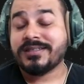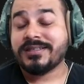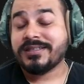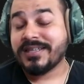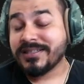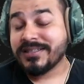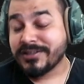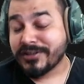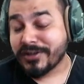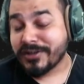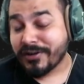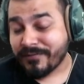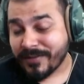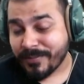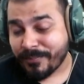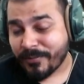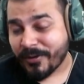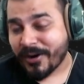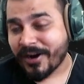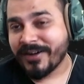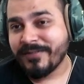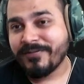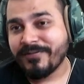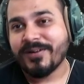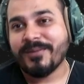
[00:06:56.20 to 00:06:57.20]
distance of a
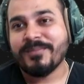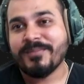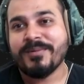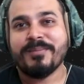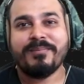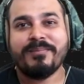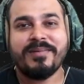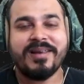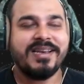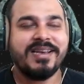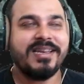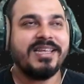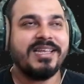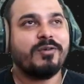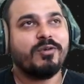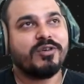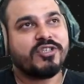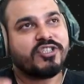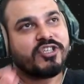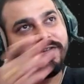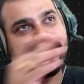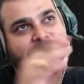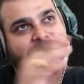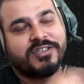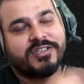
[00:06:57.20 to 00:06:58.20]
point from a plane.
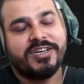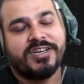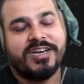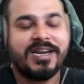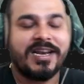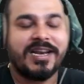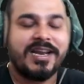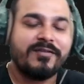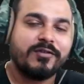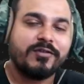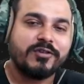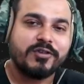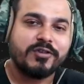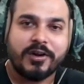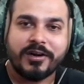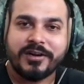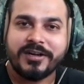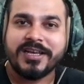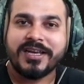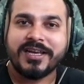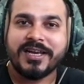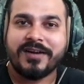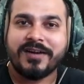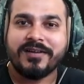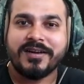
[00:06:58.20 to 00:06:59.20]
Equation of a straight line was
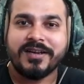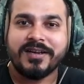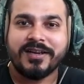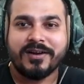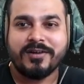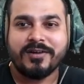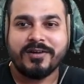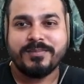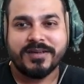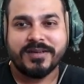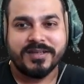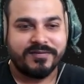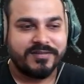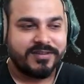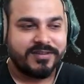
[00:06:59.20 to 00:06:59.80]
already covered in our